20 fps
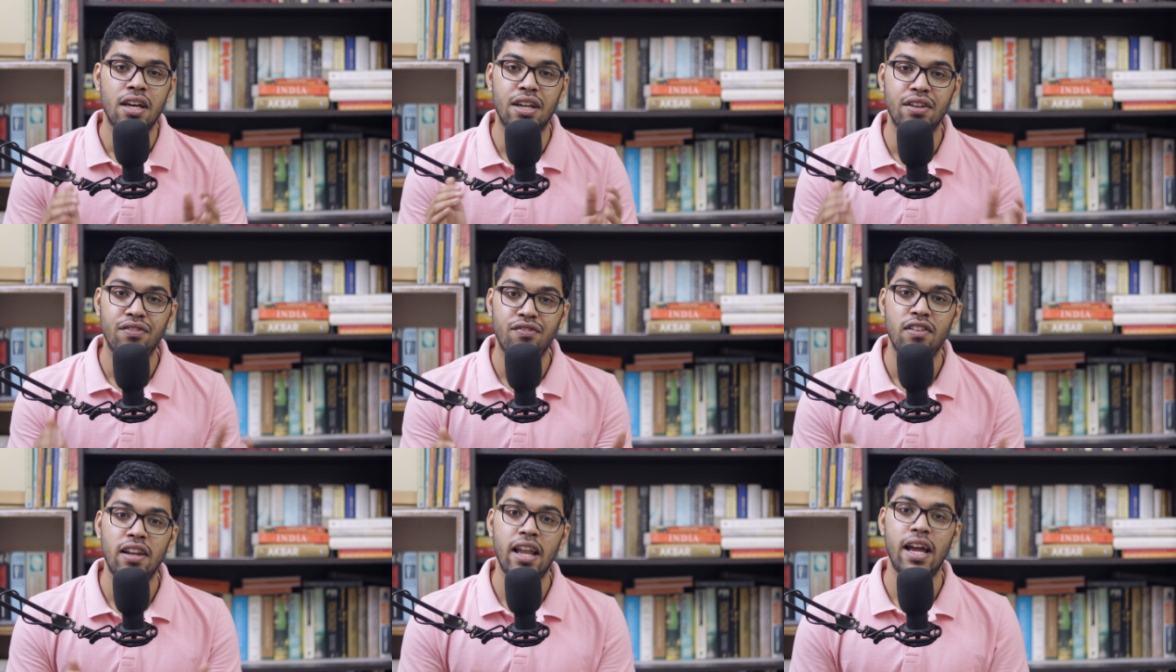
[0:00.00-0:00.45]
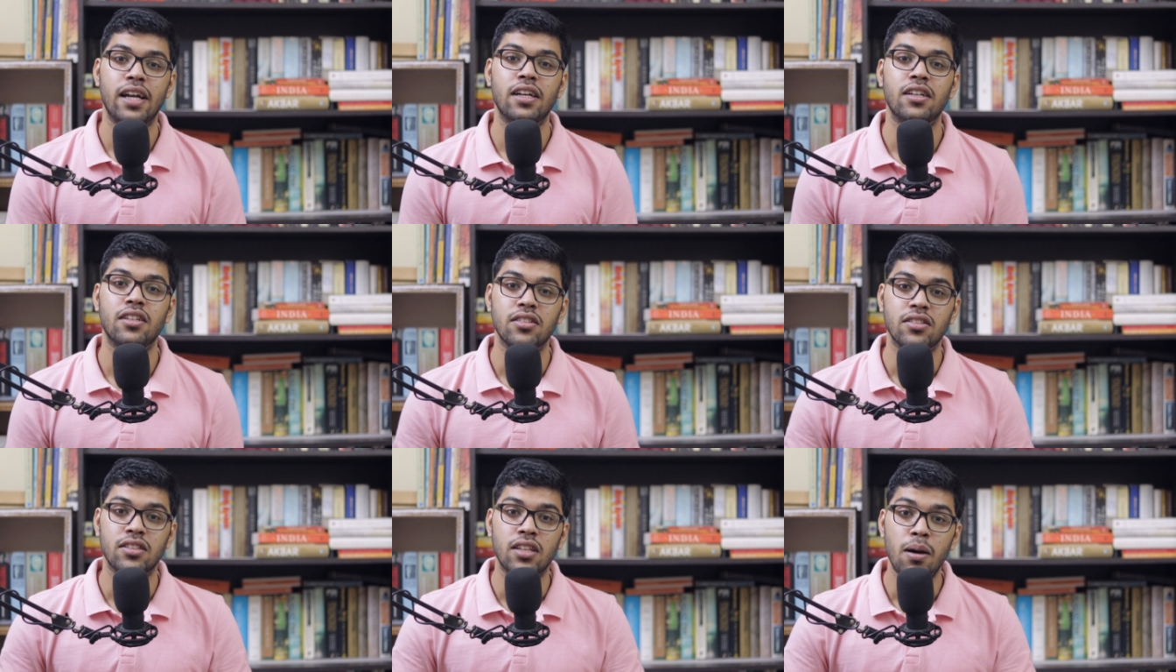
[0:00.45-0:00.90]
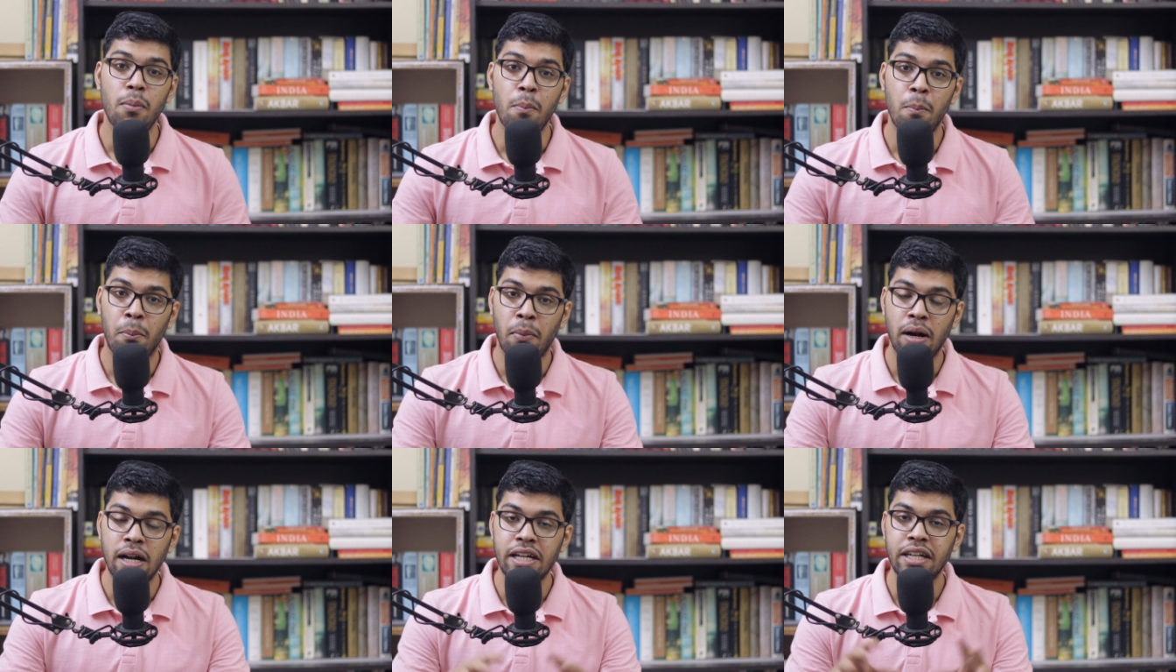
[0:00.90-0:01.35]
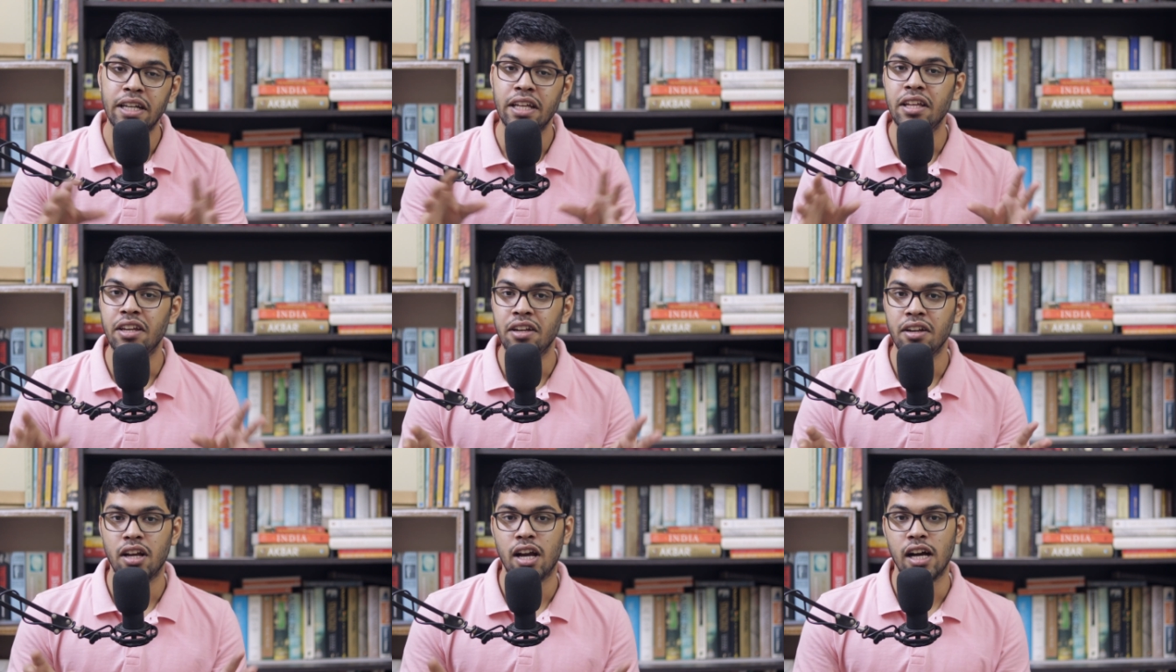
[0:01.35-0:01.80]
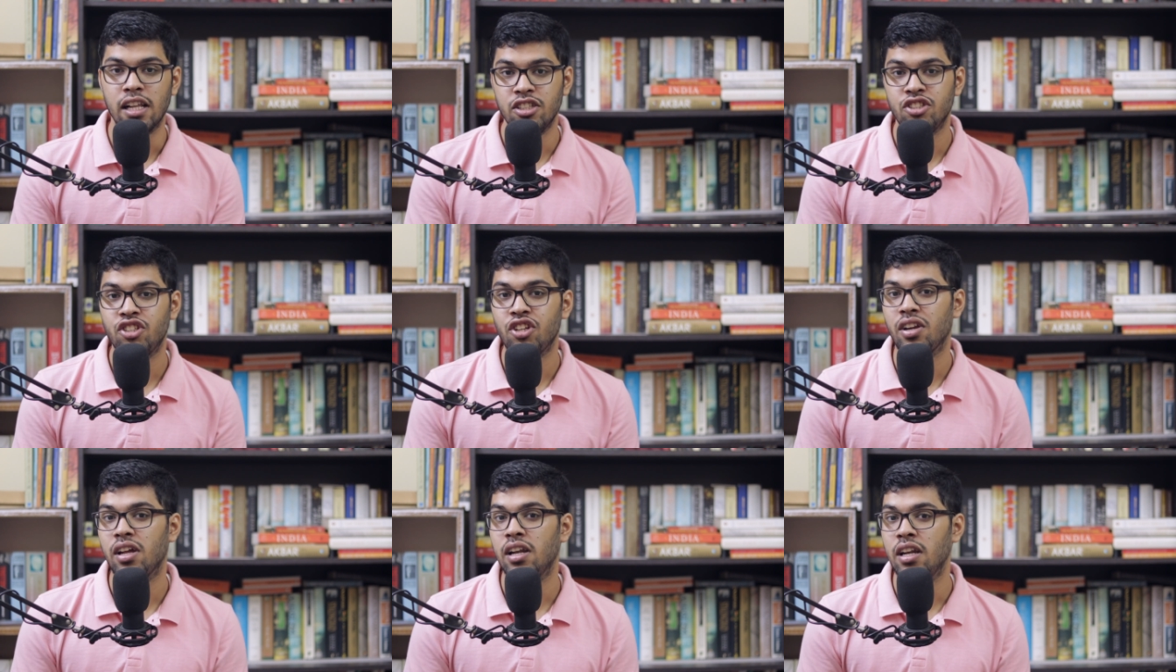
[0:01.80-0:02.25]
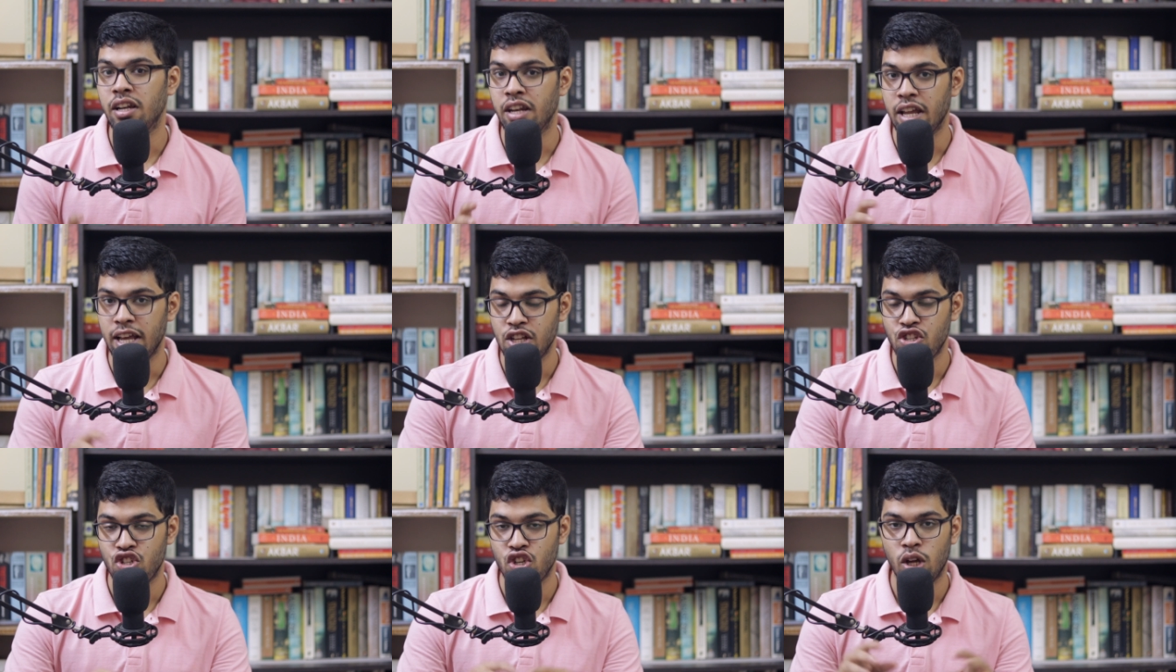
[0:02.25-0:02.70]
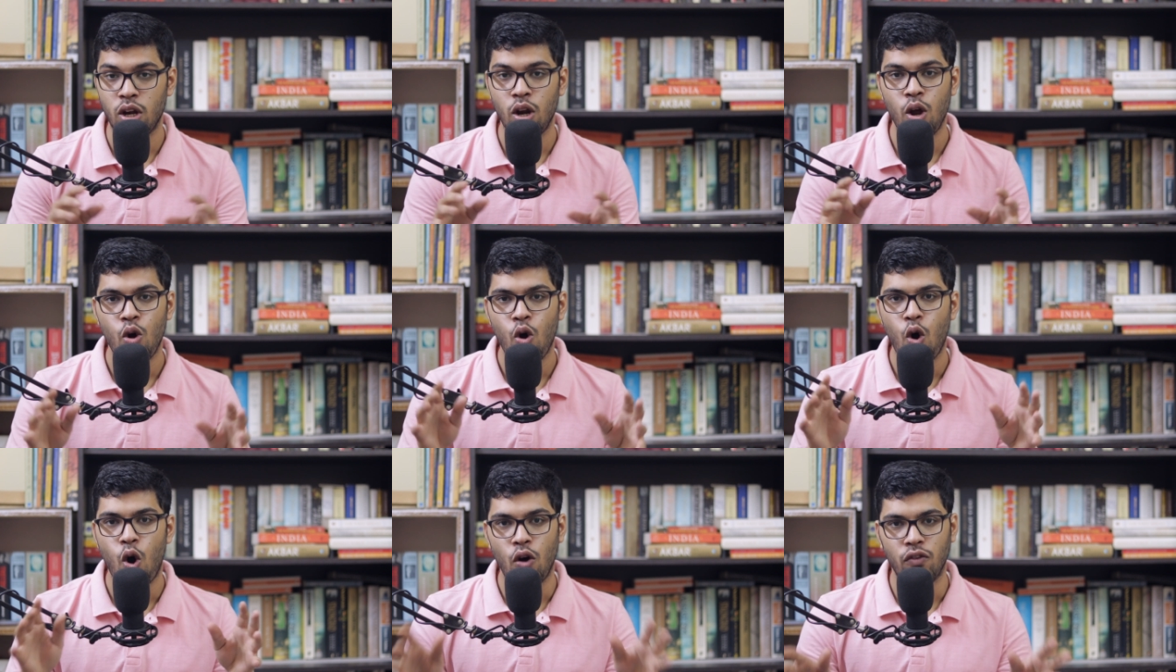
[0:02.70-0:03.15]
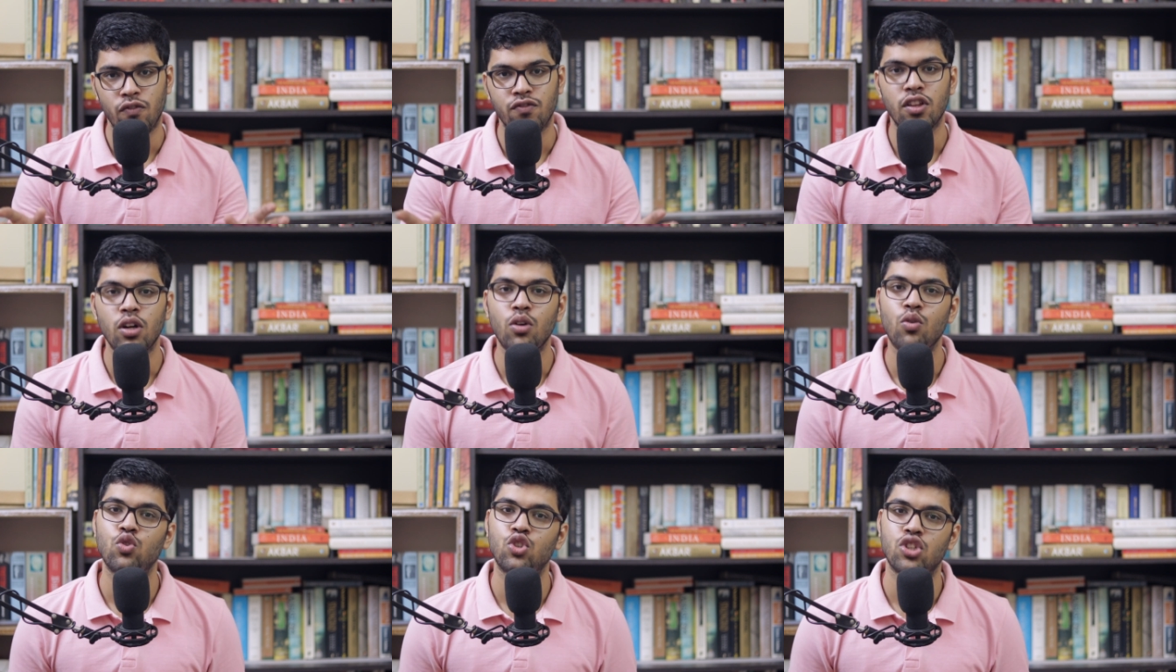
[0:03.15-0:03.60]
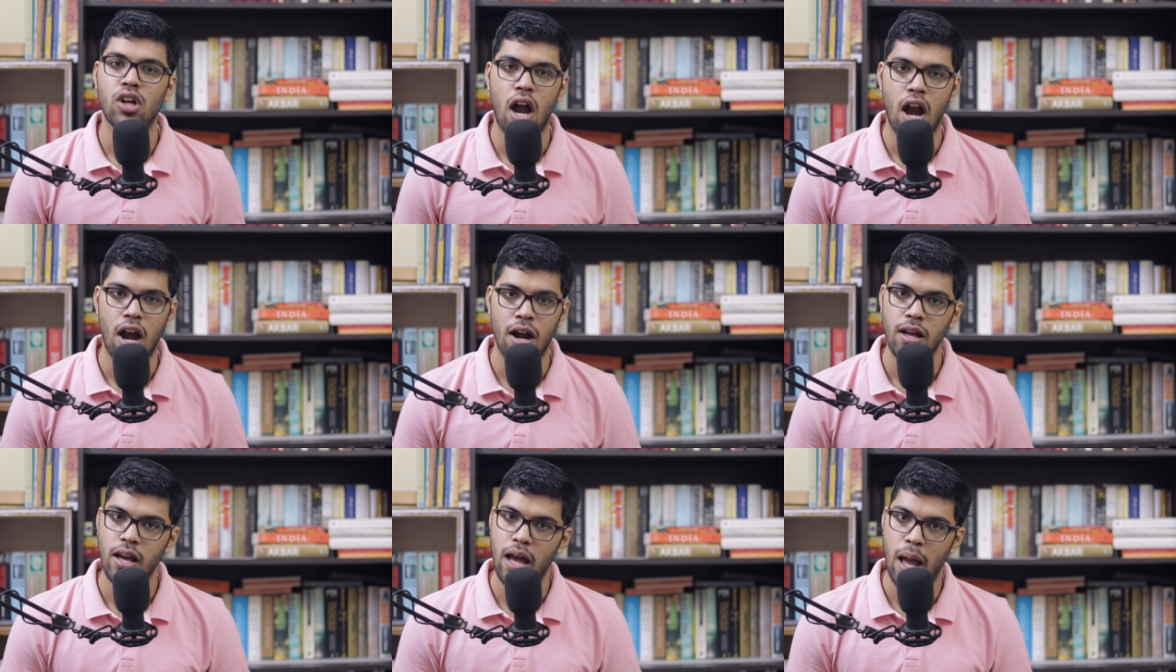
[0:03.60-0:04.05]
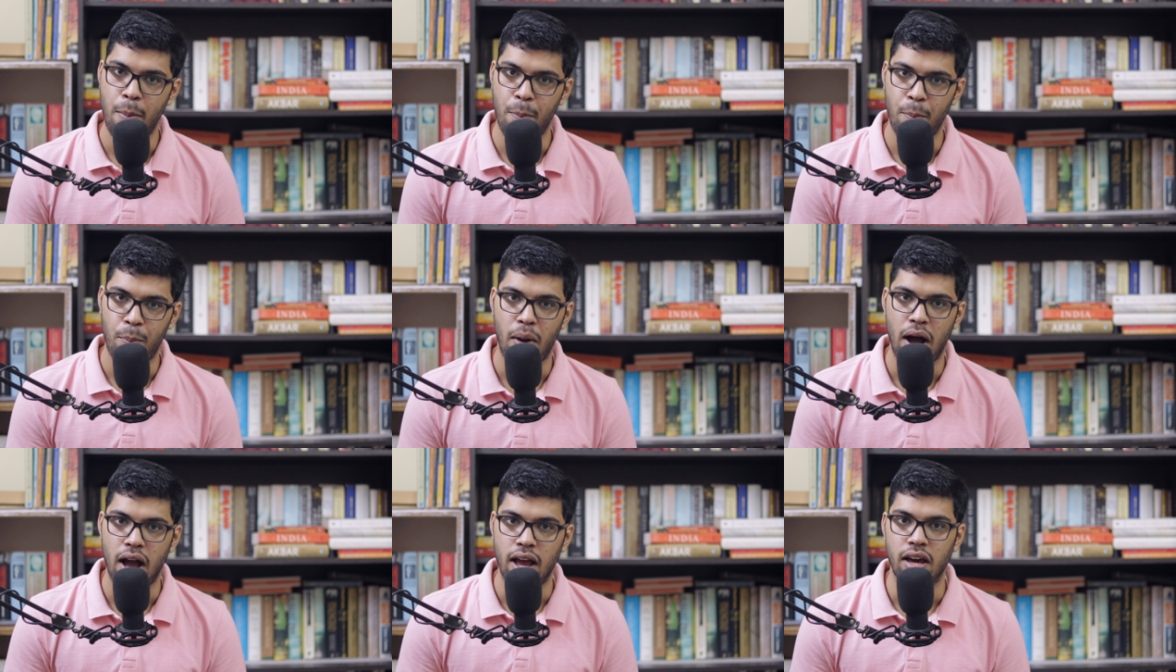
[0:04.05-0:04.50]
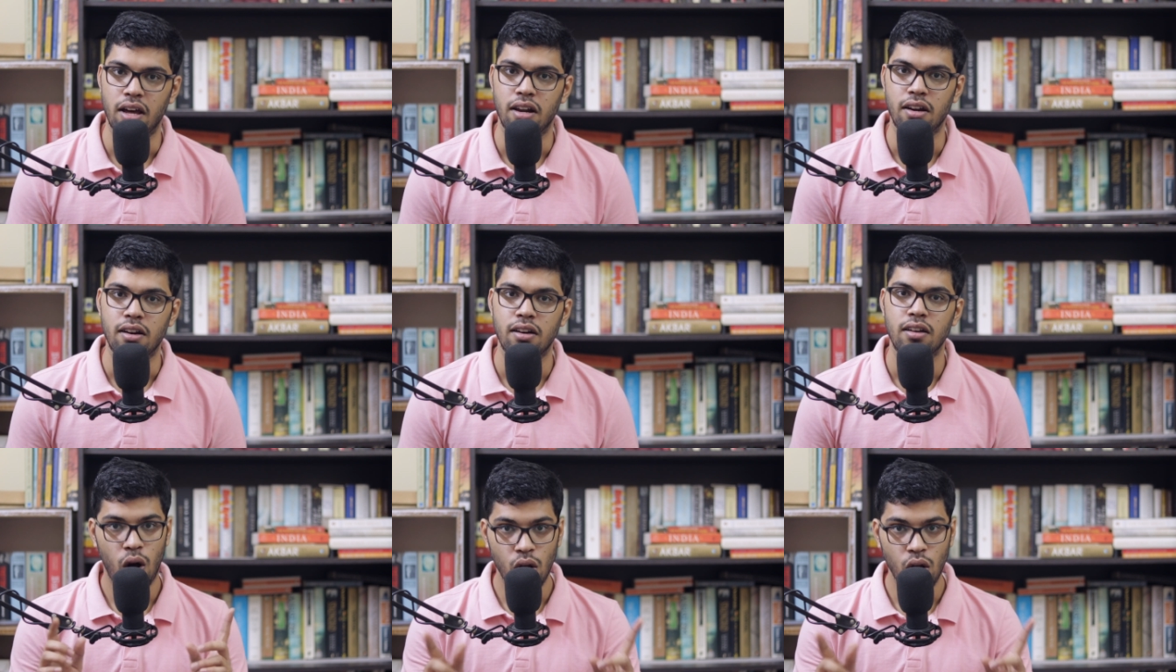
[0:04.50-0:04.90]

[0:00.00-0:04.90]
reflect the multicultural nature of the Kushan Empire.